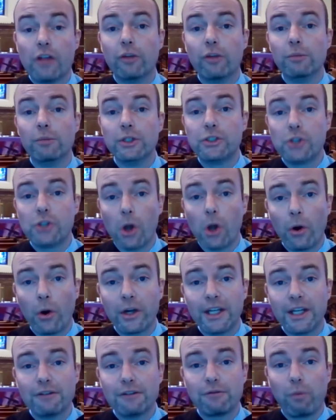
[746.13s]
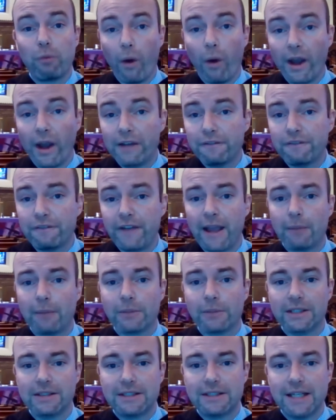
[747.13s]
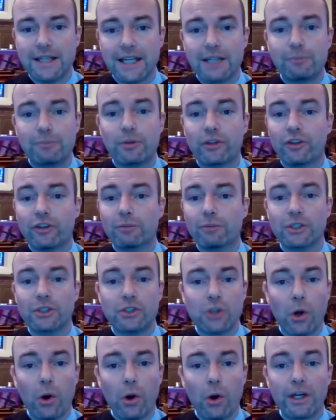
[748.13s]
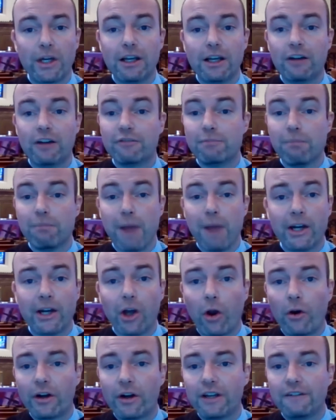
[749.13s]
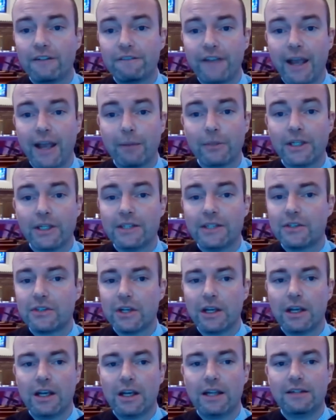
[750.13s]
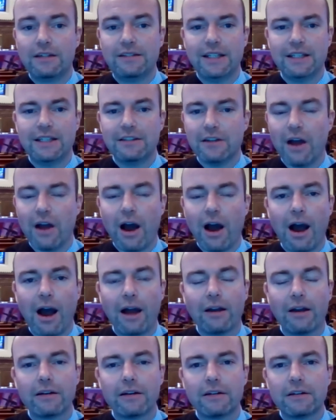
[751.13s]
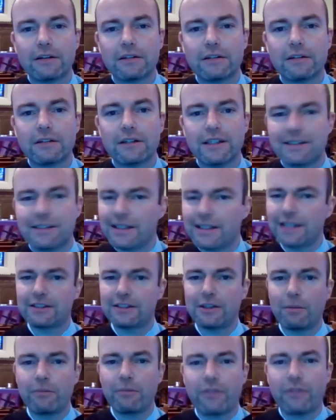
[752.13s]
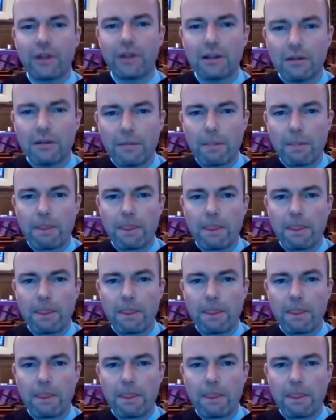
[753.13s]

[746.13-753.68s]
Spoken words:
The majority of white families did, but the majority of minority families did not. Isn't that something?